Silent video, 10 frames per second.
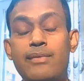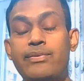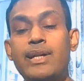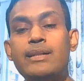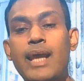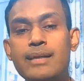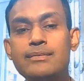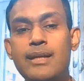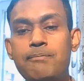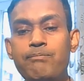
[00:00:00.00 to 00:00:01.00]
after the
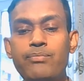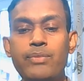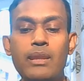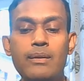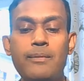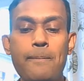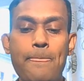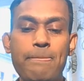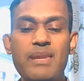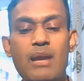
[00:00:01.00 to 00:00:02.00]
exam.
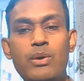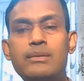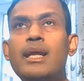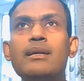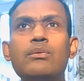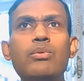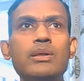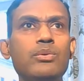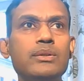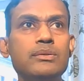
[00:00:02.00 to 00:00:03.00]
I was like,
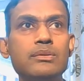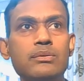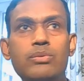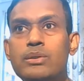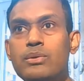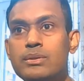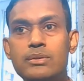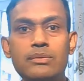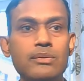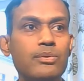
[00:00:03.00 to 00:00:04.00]
what was
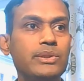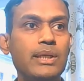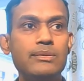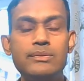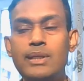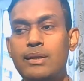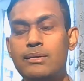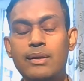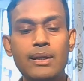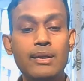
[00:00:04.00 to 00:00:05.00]
questions?
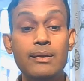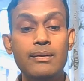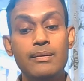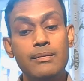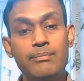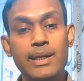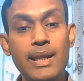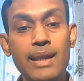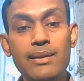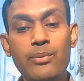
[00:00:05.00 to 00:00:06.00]
And but
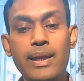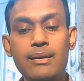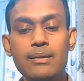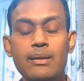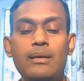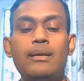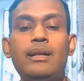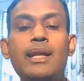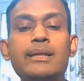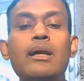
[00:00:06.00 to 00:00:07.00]
anyway,
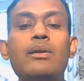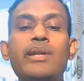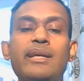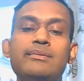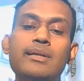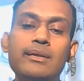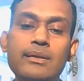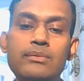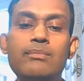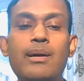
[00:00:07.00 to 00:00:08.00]
later on I
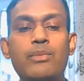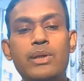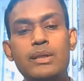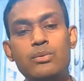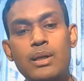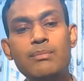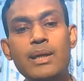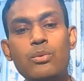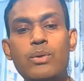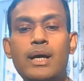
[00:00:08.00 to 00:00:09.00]
started to memorize one
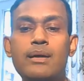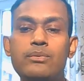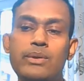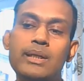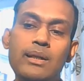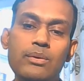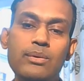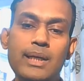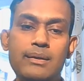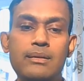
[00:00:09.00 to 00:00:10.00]
by one when I
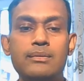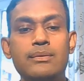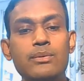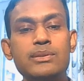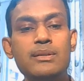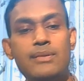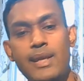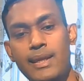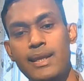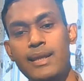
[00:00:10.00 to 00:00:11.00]
look at the sources
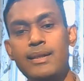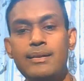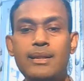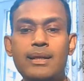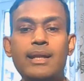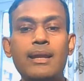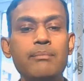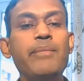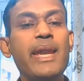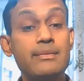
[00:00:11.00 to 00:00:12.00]
again, and then I
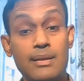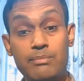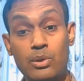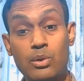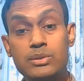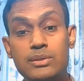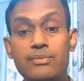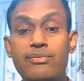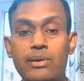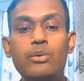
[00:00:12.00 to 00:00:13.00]
make some notes
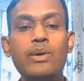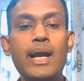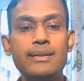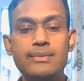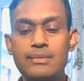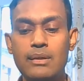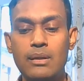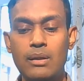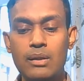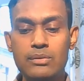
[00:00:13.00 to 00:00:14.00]
for you guys.
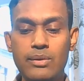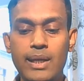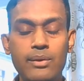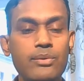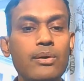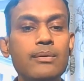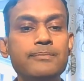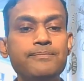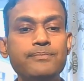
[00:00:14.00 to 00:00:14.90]
So here you go.